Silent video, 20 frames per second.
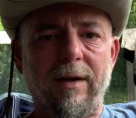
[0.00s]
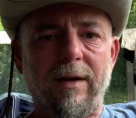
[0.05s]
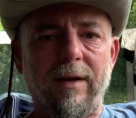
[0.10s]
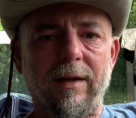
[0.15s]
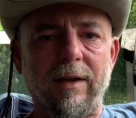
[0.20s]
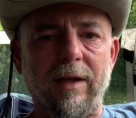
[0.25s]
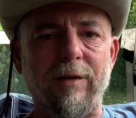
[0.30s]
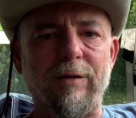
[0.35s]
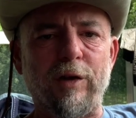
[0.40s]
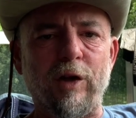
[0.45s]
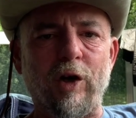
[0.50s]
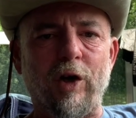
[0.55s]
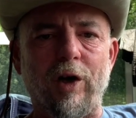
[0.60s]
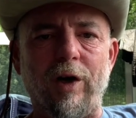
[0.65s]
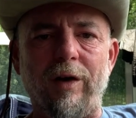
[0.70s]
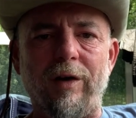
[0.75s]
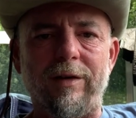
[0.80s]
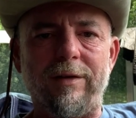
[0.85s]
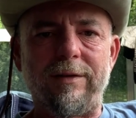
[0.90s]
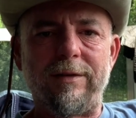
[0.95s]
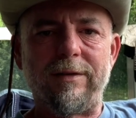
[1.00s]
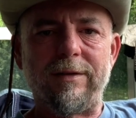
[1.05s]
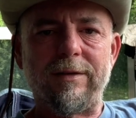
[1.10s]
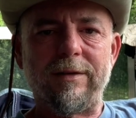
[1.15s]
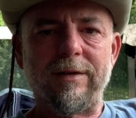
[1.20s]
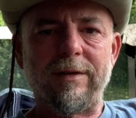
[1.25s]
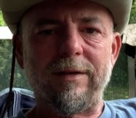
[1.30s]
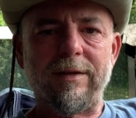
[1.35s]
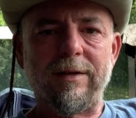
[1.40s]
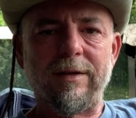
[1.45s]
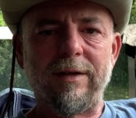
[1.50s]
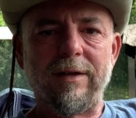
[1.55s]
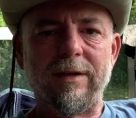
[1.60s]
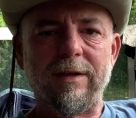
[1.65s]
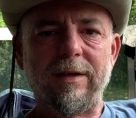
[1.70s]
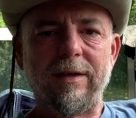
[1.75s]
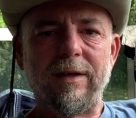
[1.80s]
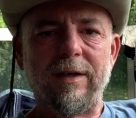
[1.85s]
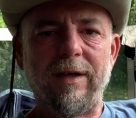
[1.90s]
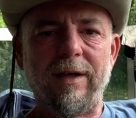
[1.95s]
live and learn,
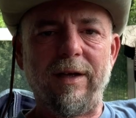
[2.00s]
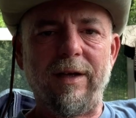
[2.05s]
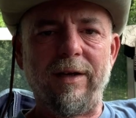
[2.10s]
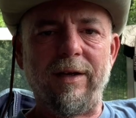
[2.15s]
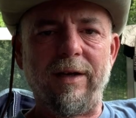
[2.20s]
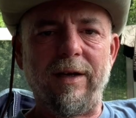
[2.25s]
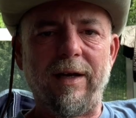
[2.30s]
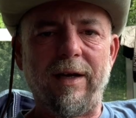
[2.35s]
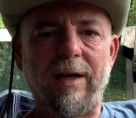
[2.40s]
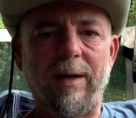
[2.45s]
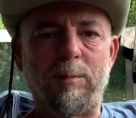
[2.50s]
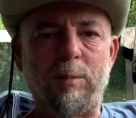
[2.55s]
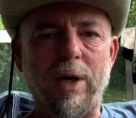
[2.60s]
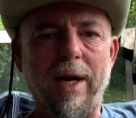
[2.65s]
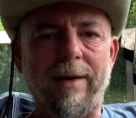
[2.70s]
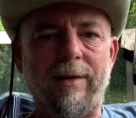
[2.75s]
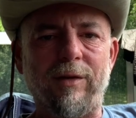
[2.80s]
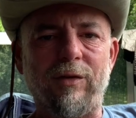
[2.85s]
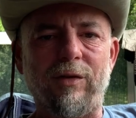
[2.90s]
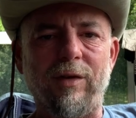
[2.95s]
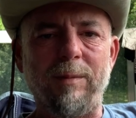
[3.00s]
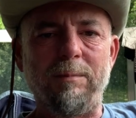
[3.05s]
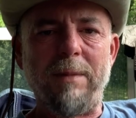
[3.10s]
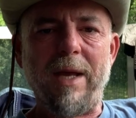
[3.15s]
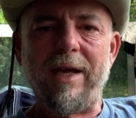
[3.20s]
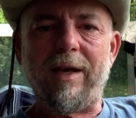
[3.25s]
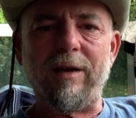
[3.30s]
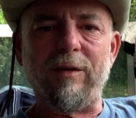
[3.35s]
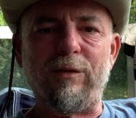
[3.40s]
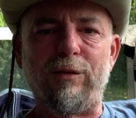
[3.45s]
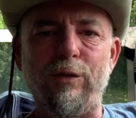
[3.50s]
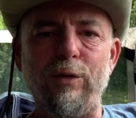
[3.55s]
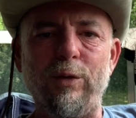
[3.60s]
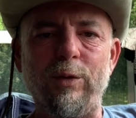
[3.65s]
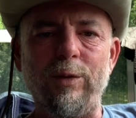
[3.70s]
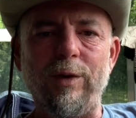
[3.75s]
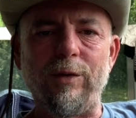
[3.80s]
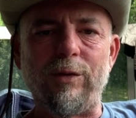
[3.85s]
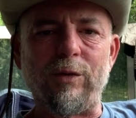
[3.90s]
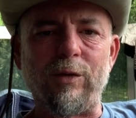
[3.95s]
and practicing making
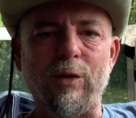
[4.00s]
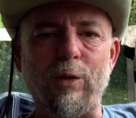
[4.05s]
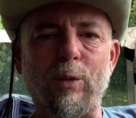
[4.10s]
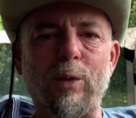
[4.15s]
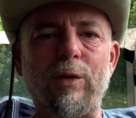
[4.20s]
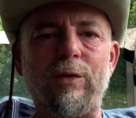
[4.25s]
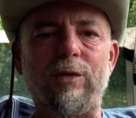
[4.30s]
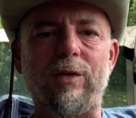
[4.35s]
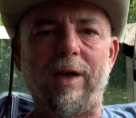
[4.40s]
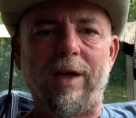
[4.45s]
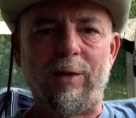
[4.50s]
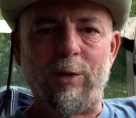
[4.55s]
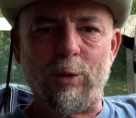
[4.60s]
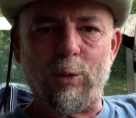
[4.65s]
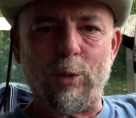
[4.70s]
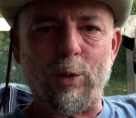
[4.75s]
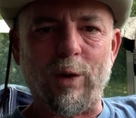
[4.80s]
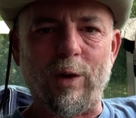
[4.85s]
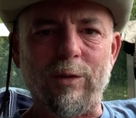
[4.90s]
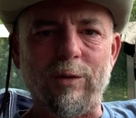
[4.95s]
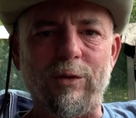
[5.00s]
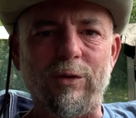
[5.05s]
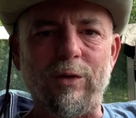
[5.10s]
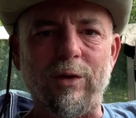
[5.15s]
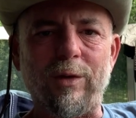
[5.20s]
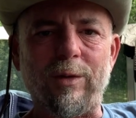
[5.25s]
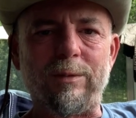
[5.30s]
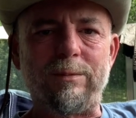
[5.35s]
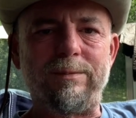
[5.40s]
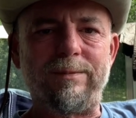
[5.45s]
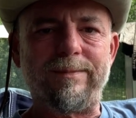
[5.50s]
food isn't the worst thing in the world. So